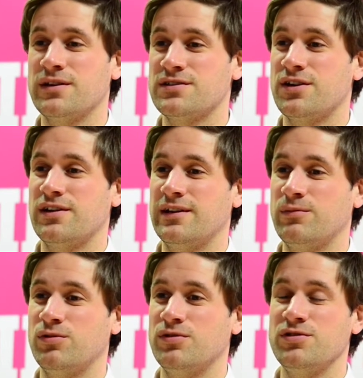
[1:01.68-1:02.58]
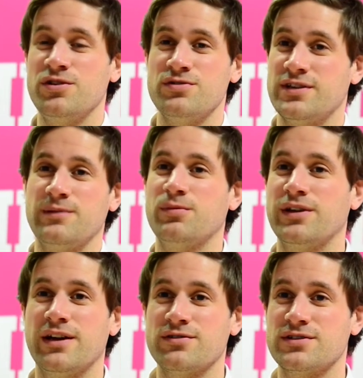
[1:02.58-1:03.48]
I certainly wouldn't use
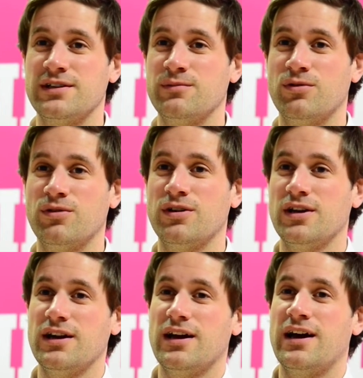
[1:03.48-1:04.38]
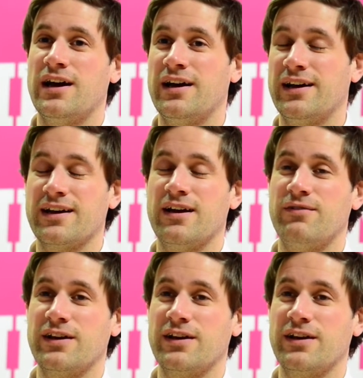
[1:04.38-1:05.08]
anybody else anymore, uh, and I can't